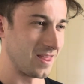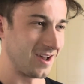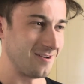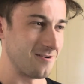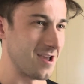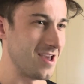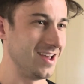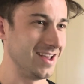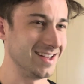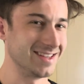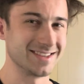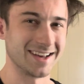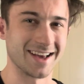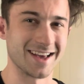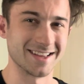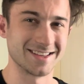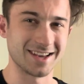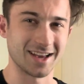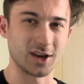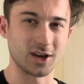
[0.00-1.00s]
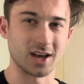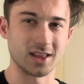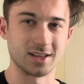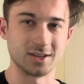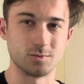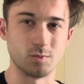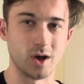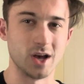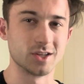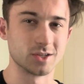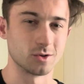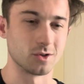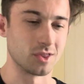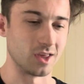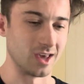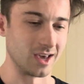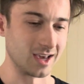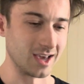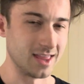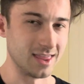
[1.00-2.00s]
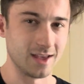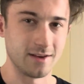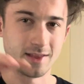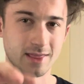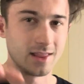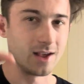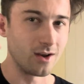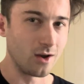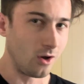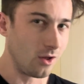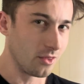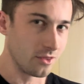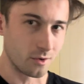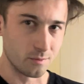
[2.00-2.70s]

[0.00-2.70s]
it's like I got this puzzle thing, and they're all their